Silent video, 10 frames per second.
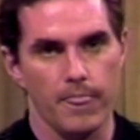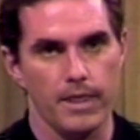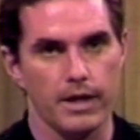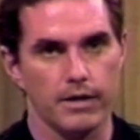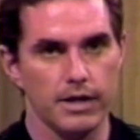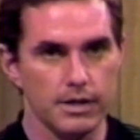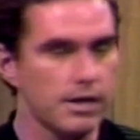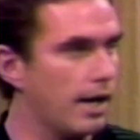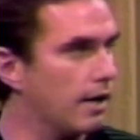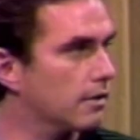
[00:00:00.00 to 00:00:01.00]
that he
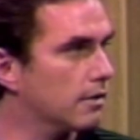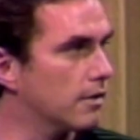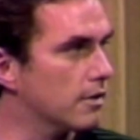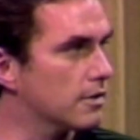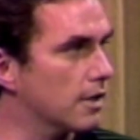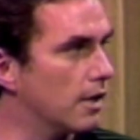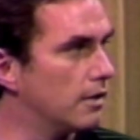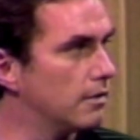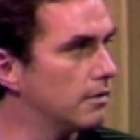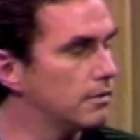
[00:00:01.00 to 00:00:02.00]
attacked their
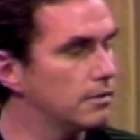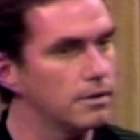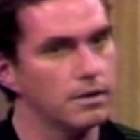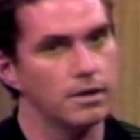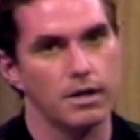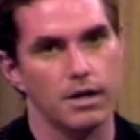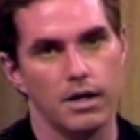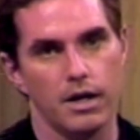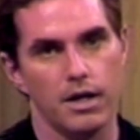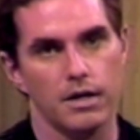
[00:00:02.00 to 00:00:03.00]
son.
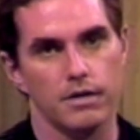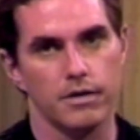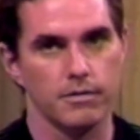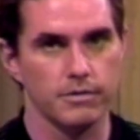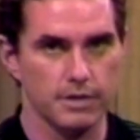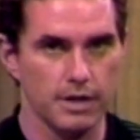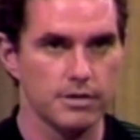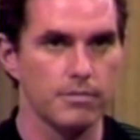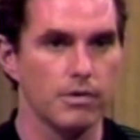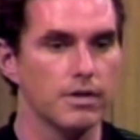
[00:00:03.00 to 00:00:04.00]
And there was
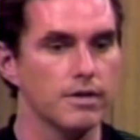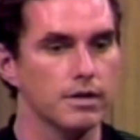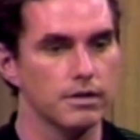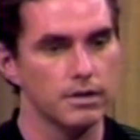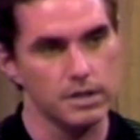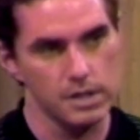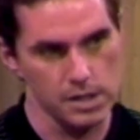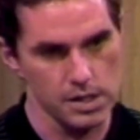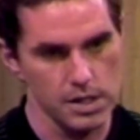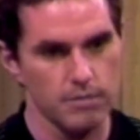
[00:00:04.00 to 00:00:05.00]
testimony that
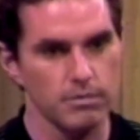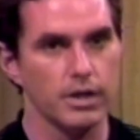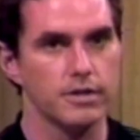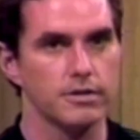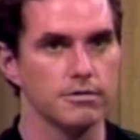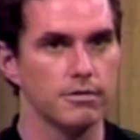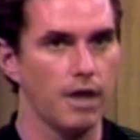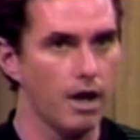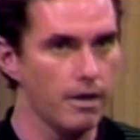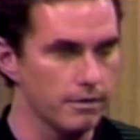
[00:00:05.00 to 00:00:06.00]
he had relations with
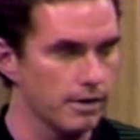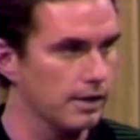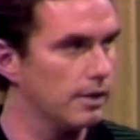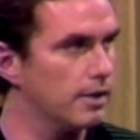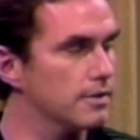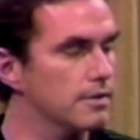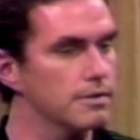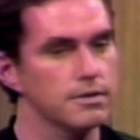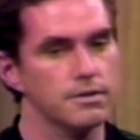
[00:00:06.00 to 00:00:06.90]
other adolescents.